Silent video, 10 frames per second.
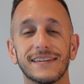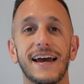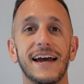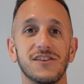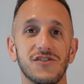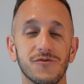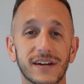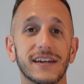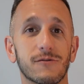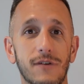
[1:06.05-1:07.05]
that
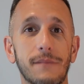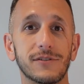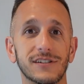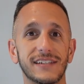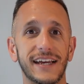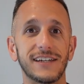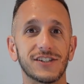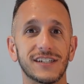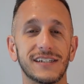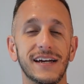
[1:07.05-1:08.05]
you can get
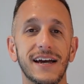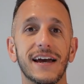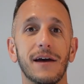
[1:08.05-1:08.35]
representation